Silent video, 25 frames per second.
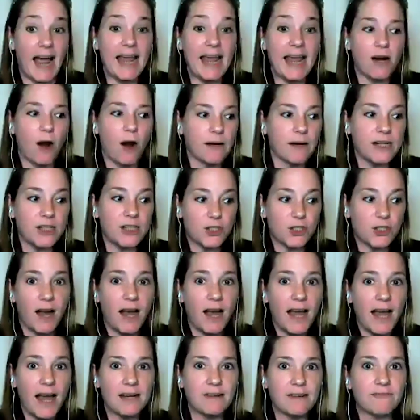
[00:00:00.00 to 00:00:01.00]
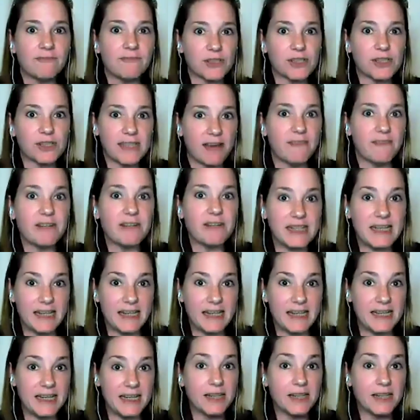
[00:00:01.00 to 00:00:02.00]
Because like I said, I had already
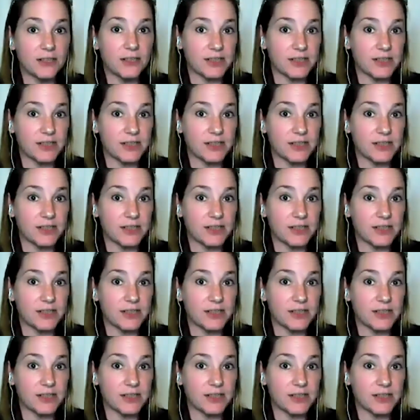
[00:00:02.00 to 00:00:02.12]
tried for